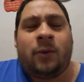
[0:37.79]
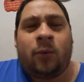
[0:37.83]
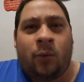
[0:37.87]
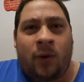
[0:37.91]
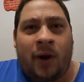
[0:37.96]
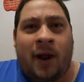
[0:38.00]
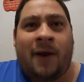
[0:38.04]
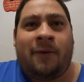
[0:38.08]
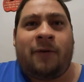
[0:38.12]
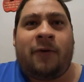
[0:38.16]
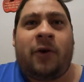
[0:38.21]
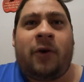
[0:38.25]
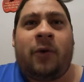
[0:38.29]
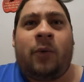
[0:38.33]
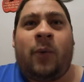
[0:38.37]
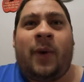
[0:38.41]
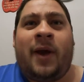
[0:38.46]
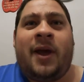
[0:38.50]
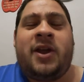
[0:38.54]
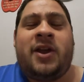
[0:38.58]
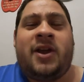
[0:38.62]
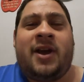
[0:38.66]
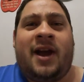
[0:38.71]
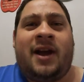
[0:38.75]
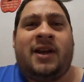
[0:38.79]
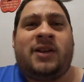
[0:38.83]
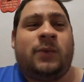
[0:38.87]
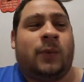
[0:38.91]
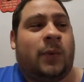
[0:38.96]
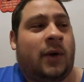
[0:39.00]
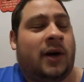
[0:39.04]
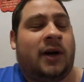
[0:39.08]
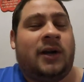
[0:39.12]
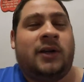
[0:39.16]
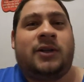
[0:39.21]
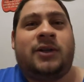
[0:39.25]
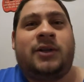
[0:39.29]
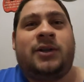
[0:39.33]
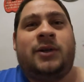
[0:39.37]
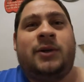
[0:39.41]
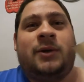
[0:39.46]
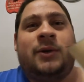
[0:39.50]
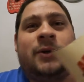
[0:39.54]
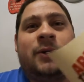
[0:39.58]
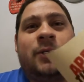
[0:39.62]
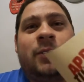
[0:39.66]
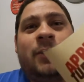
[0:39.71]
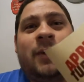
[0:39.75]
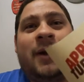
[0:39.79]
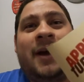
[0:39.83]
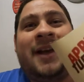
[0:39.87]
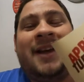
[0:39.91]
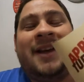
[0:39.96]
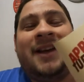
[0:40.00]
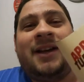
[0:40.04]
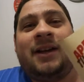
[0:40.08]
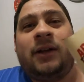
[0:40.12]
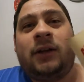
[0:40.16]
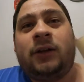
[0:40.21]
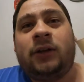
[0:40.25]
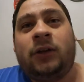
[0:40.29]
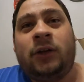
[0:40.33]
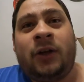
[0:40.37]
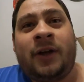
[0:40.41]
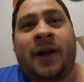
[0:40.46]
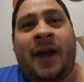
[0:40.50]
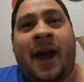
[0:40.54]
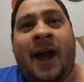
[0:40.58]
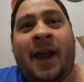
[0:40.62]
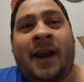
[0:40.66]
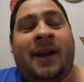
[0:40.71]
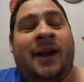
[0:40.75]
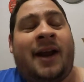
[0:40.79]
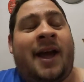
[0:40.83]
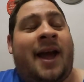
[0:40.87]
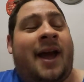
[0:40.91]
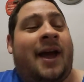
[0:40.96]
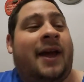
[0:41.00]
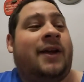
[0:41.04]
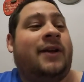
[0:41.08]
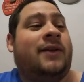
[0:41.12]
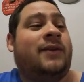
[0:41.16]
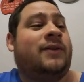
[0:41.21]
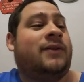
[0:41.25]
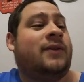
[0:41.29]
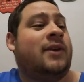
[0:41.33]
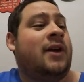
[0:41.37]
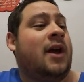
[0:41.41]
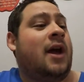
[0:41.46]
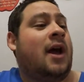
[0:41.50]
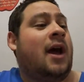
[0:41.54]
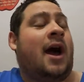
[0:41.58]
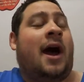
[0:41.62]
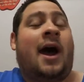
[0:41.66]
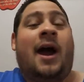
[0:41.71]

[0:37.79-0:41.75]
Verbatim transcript: whatever way you guys want to look at it as.